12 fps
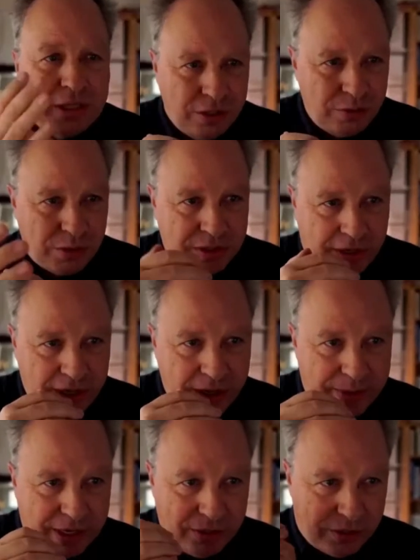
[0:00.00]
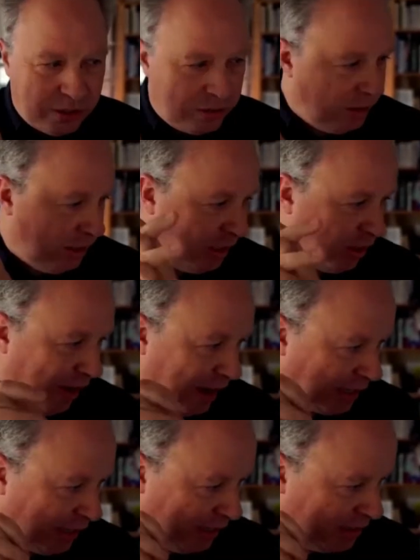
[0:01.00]
Martin, you were talking about your
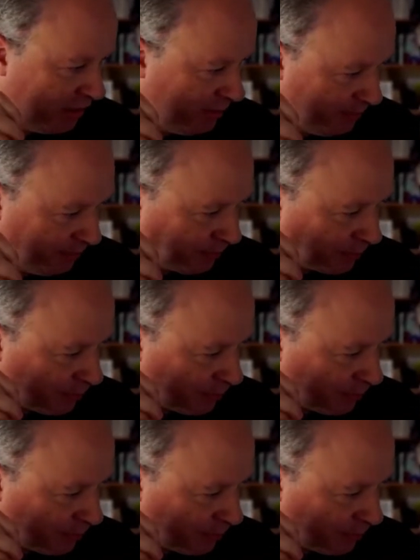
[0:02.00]
grandkids.